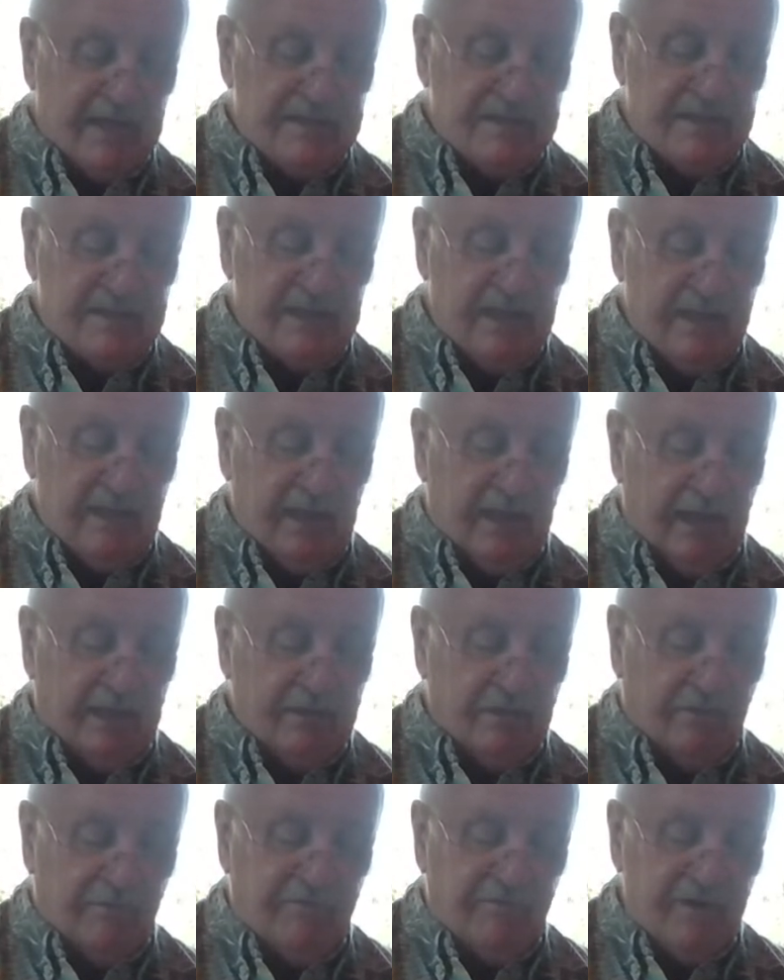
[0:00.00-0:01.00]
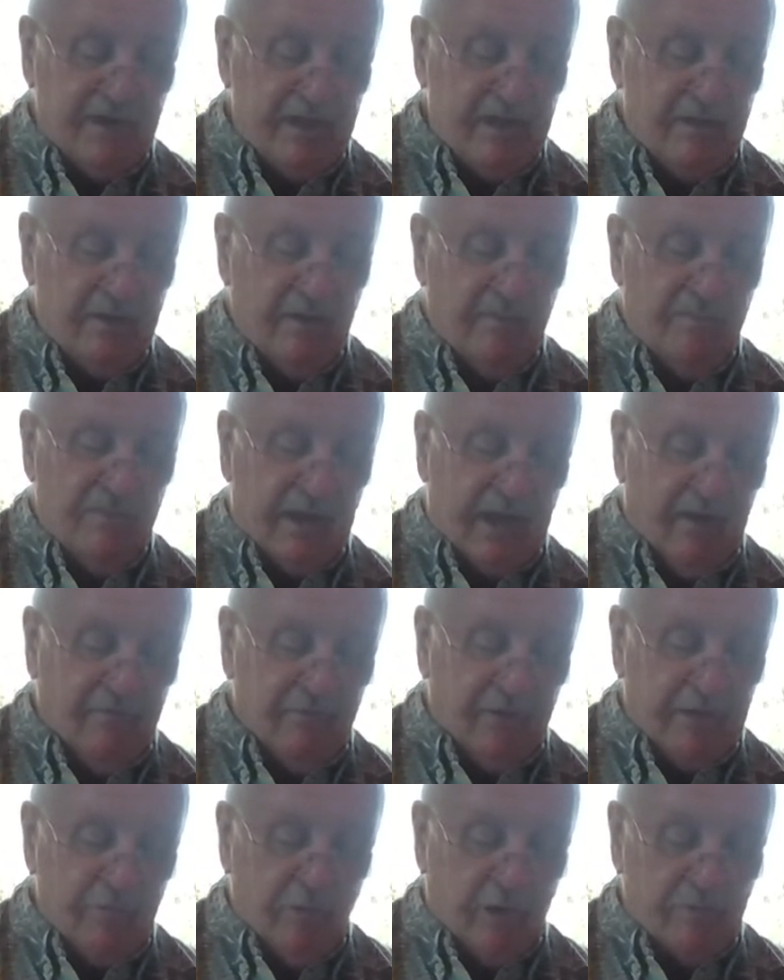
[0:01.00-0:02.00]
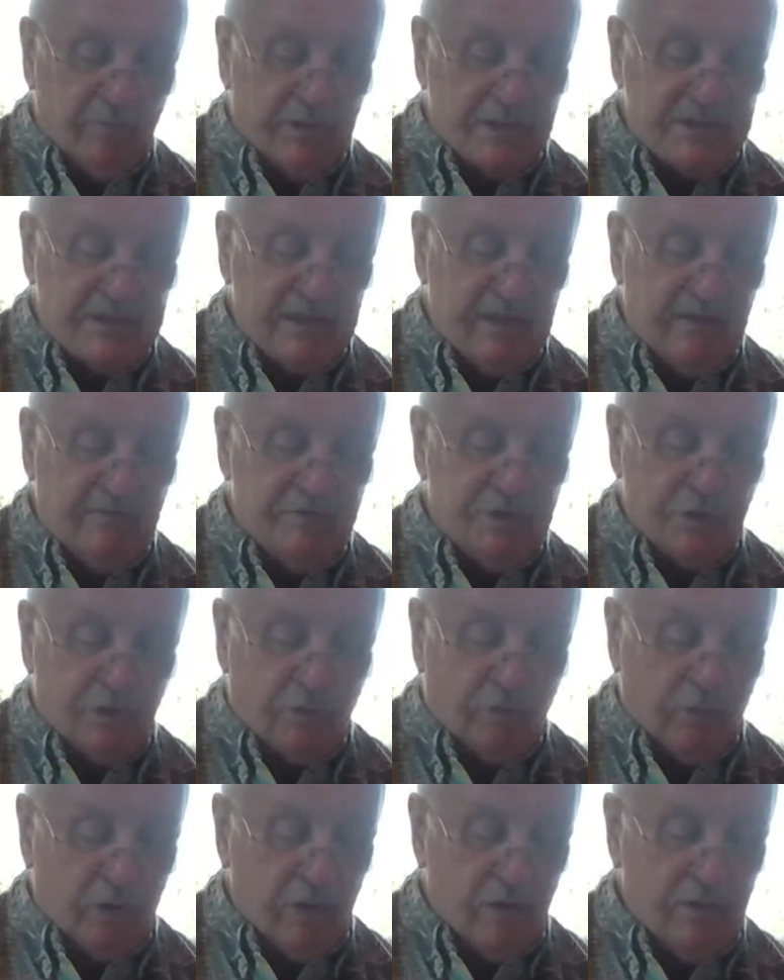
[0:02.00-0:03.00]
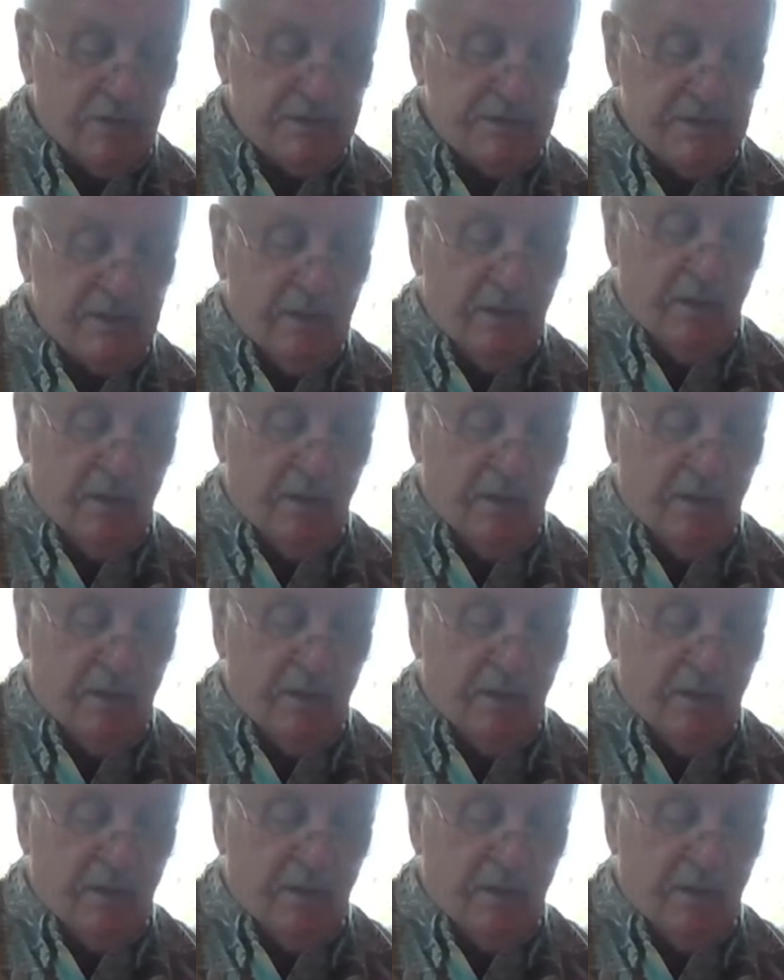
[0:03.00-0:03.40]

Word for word: sit at your feet. Everyone receives your words.